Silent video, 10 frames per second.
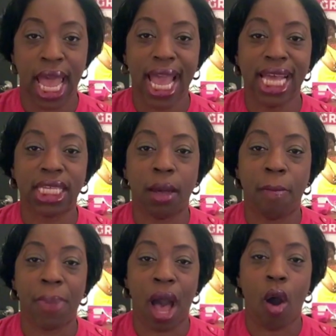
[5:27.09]
is
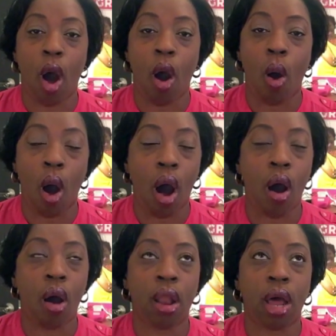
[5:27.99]
about an
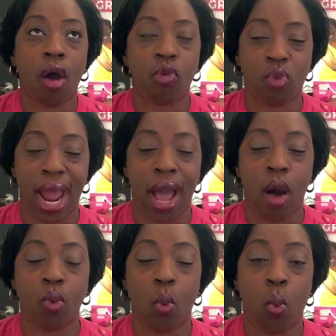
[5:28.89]
all
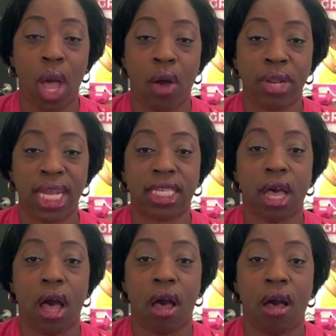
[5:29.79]
around wellness
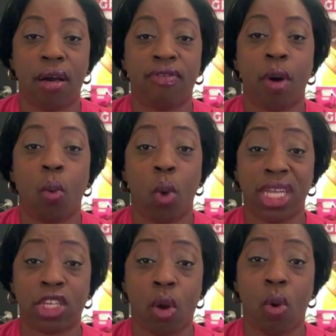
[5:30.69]
of
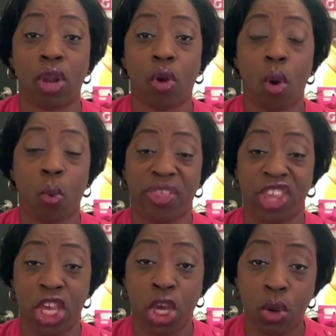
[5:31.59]
what's going on with
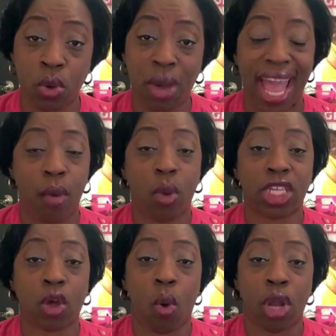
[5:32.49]
you and
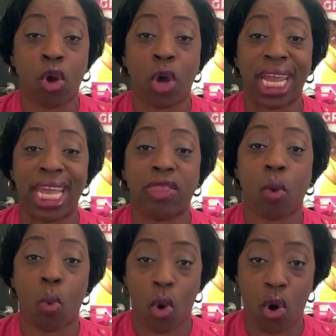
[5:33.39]
what's going on in the
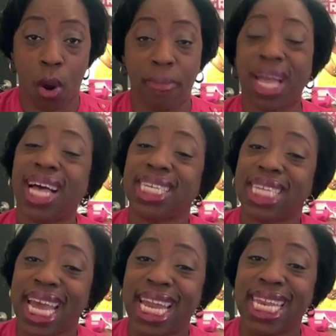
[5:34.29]
world, because
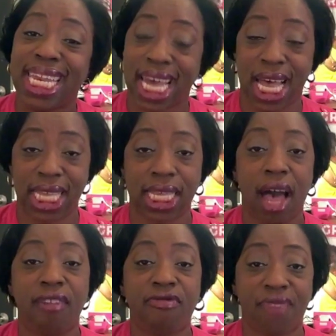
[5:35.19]
it does
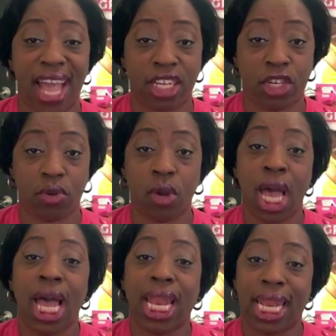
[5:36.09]
affect you
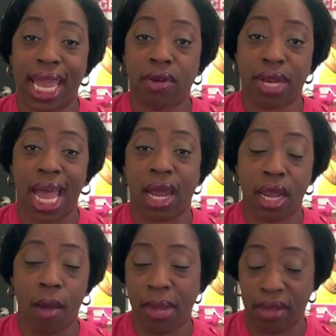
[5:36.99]
later down,
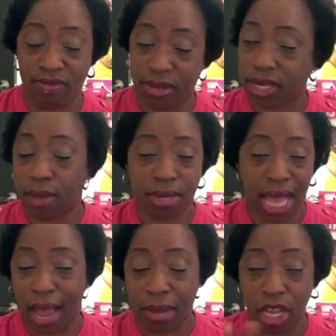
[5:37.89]

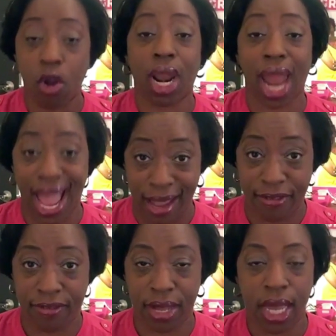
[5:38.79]
sometime in your life.
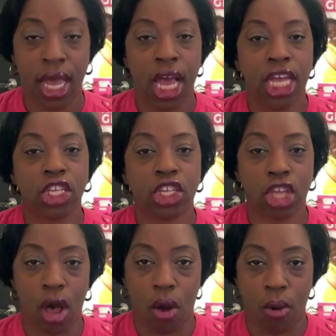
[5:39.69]

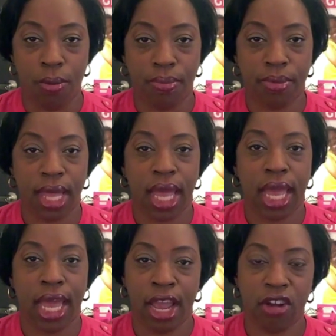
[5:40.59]
So
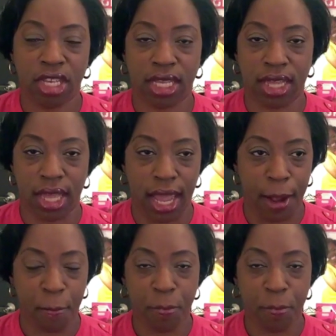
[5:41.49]
here's the thing.